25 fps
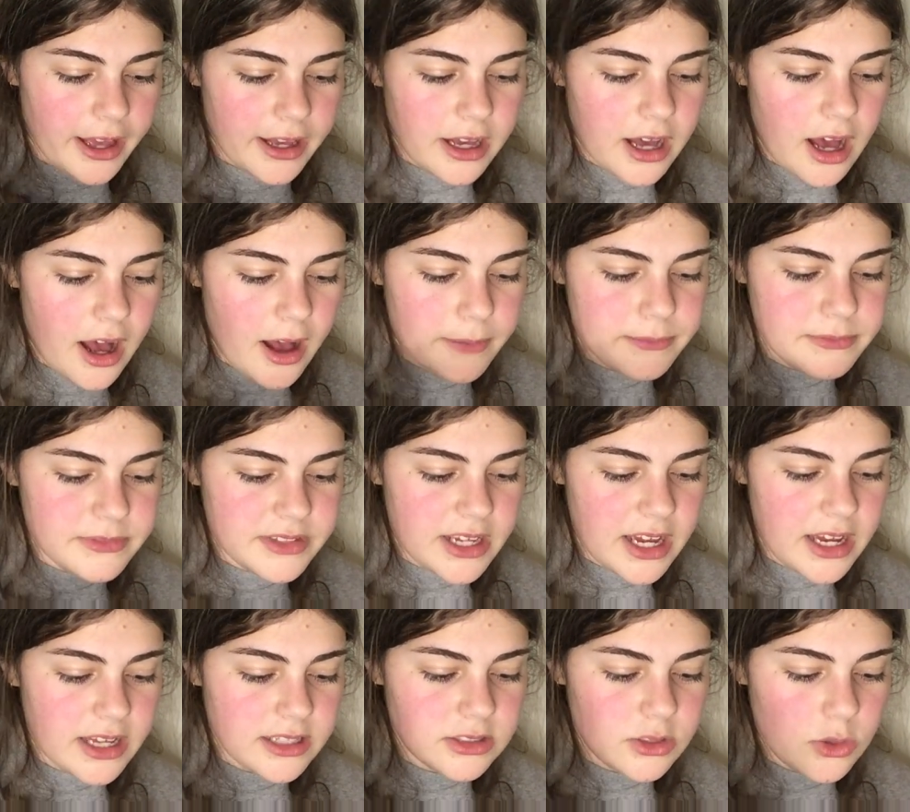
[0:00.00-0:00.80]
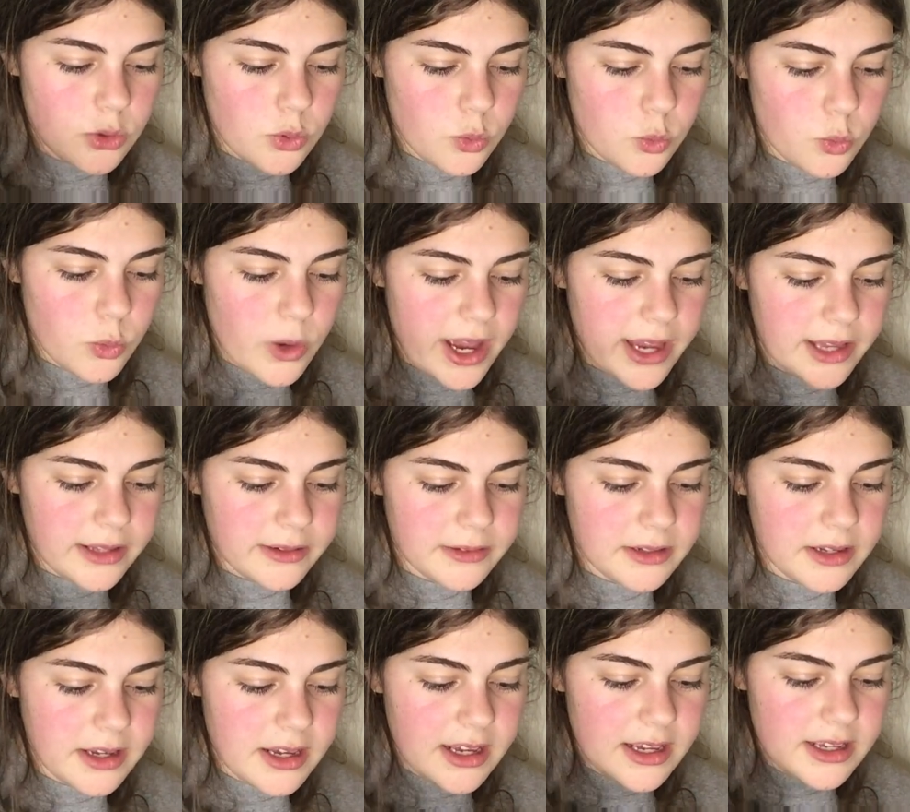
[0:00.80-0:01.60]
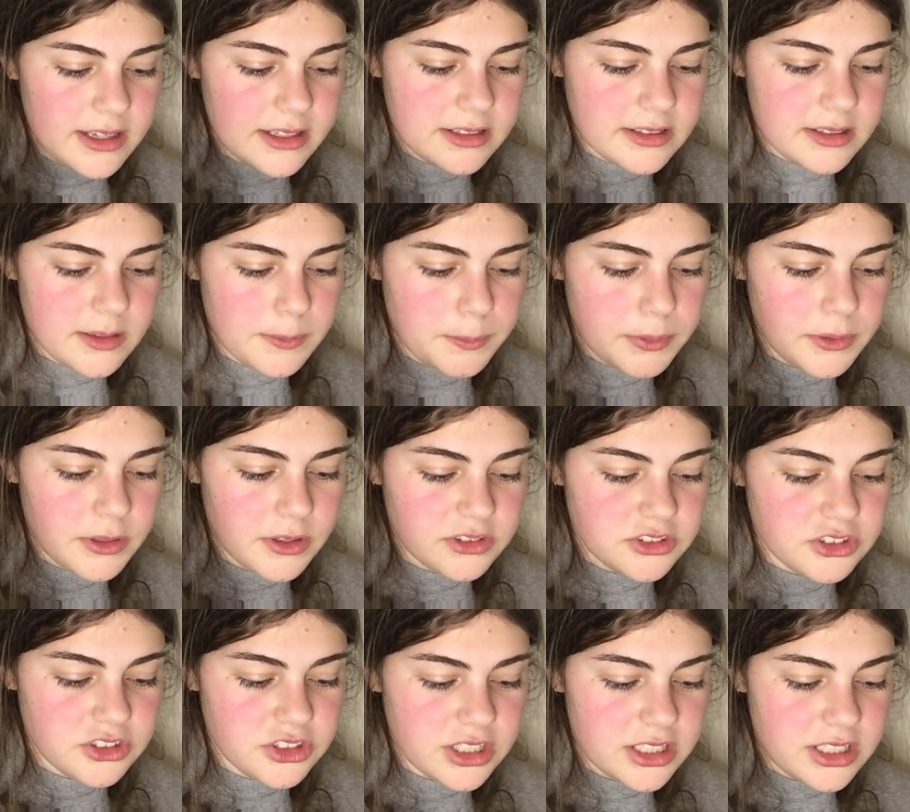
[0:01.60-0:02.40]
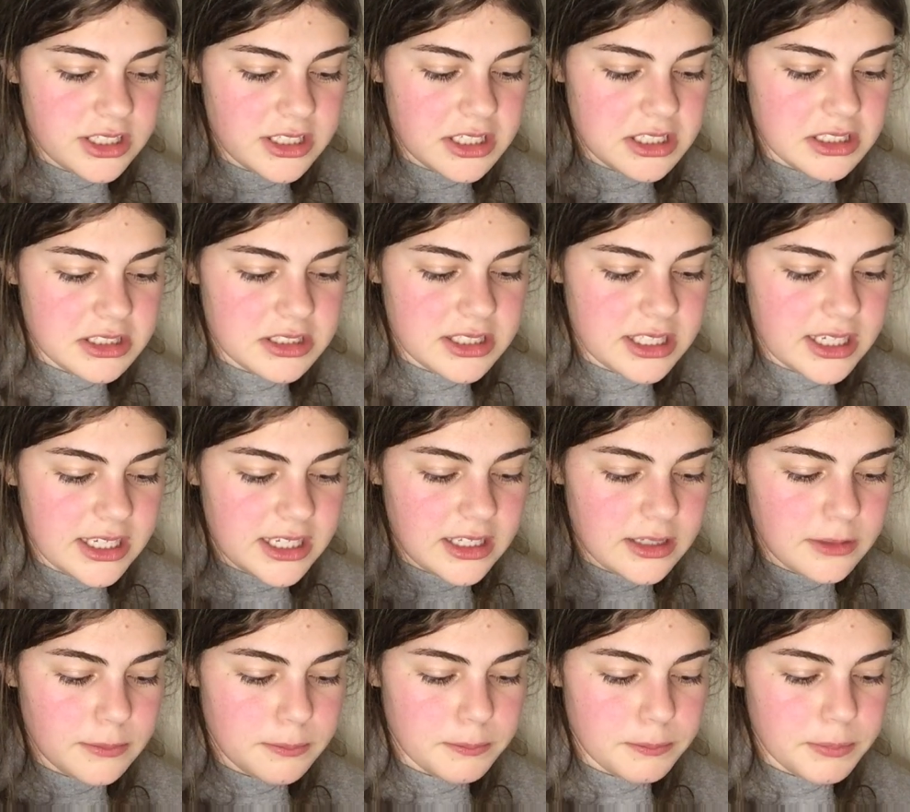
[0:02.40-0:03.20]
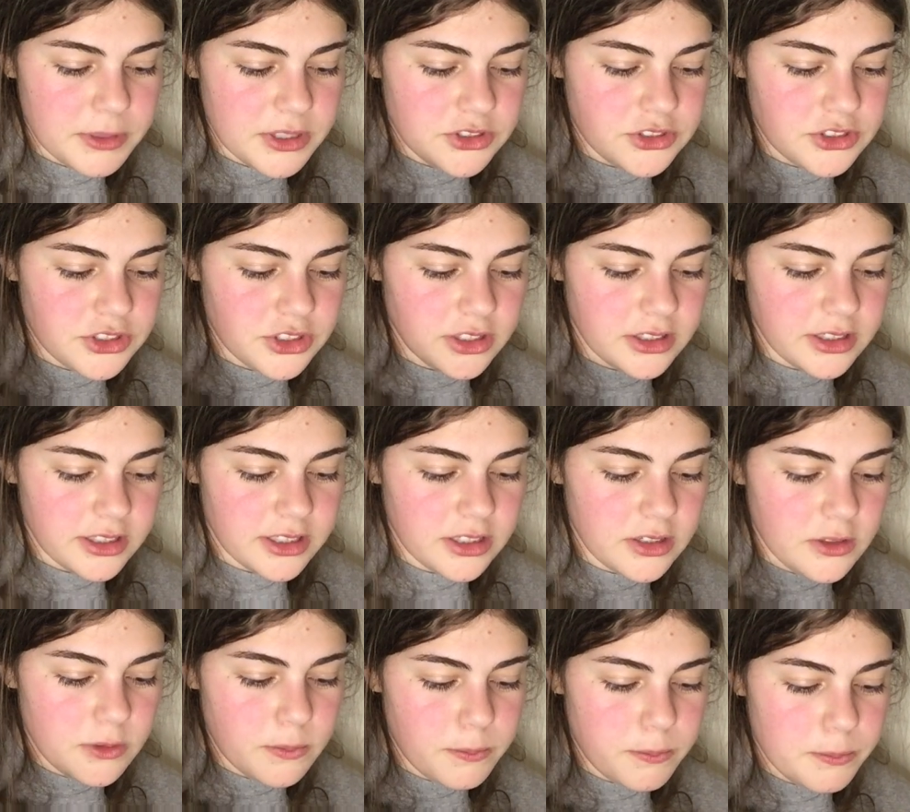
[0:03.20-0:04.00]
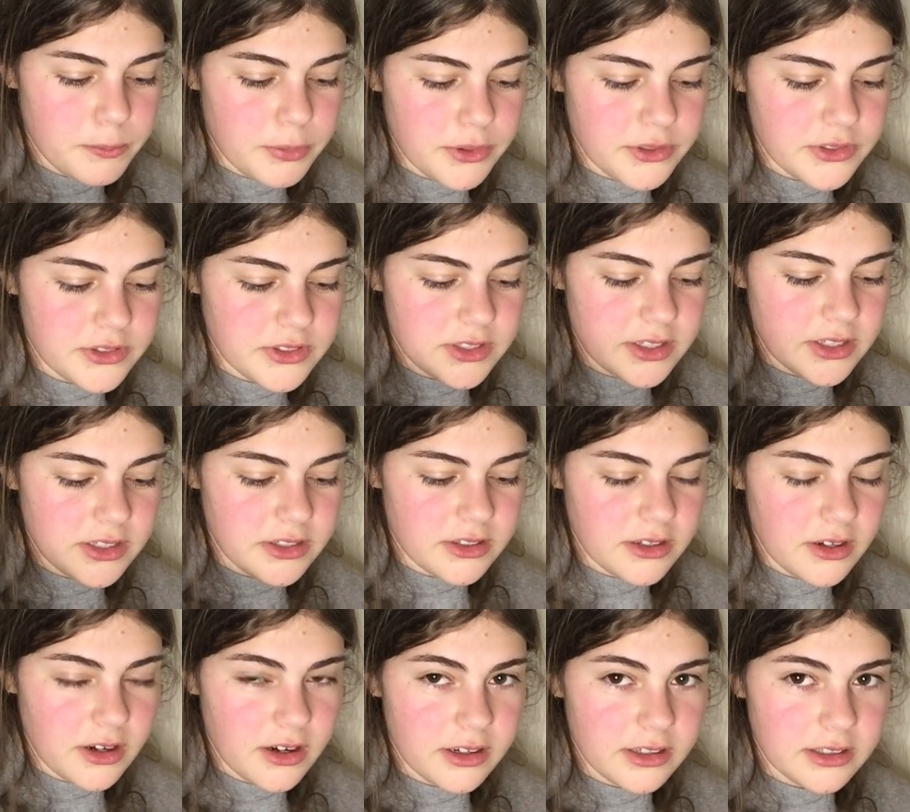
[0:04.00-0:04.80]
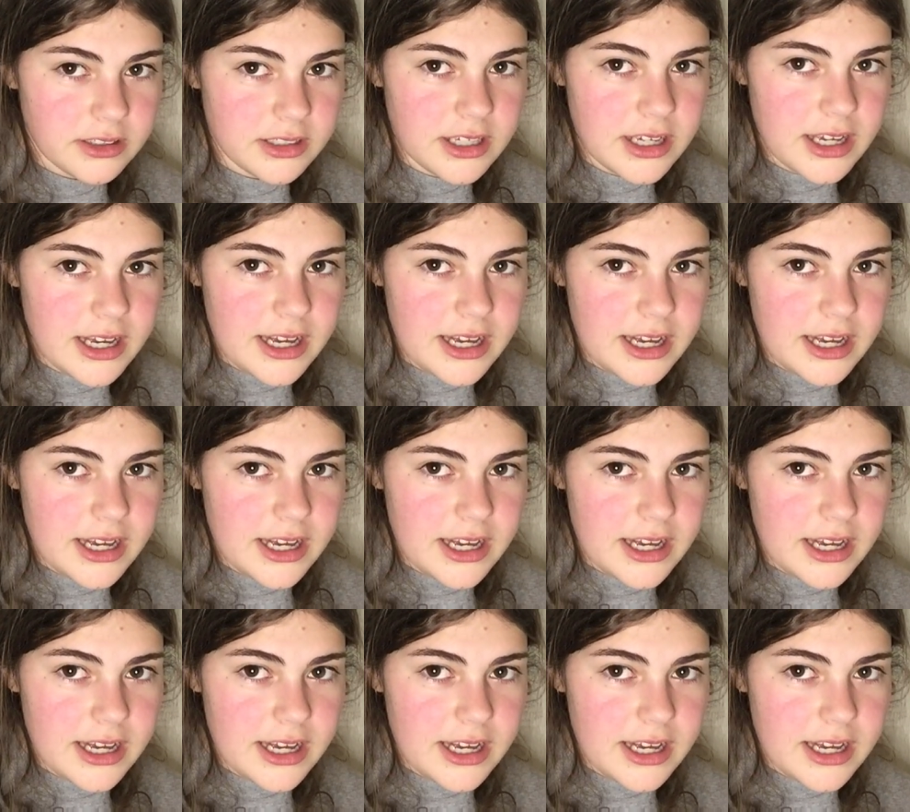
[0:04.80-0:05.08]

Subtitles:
Calm down, wait. Sipping on gin and tea, bitch, a little pussy yolk.